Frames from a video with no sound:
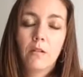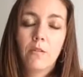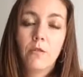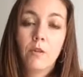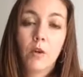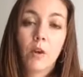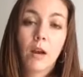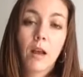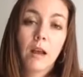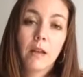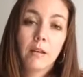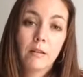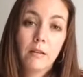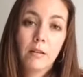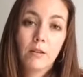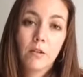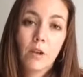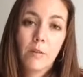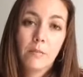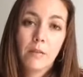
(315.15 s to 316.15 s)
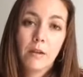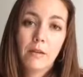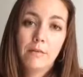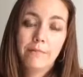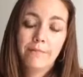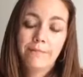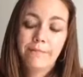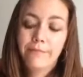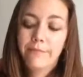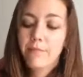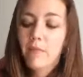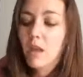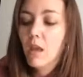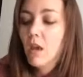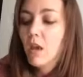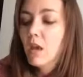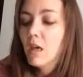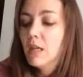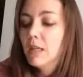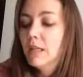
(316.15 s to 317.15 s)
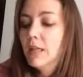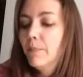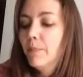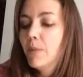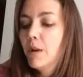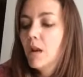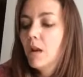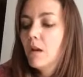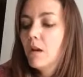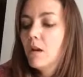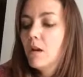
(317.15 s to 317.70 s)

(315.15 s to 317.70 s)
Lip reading: holiday shopping. Tip